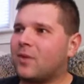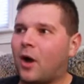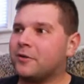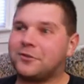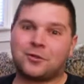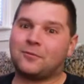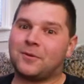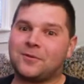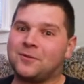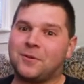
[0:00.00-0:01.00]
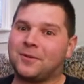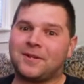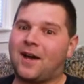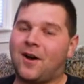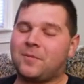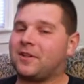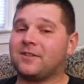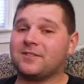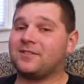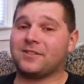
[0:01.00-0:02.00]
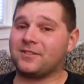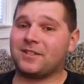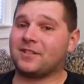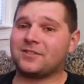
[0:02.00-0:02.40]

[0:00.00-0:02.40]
unsure of what to do with it now because Disney